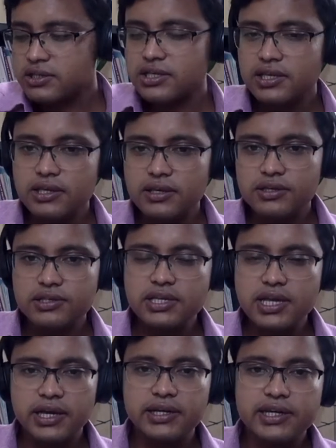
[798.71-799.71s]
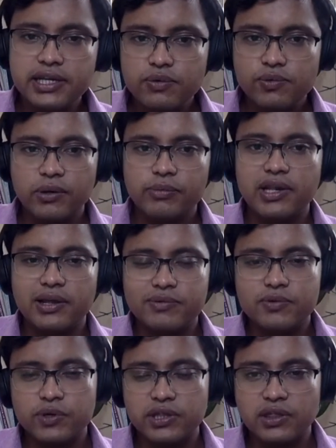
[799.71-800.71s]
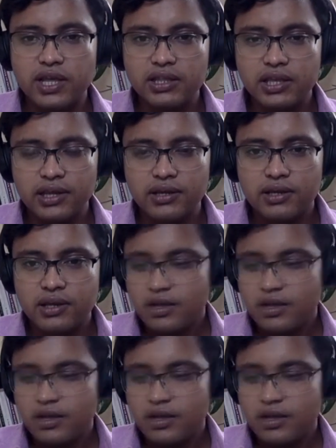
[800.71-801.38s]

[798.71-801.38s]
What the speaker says: C and D will be left with nothing.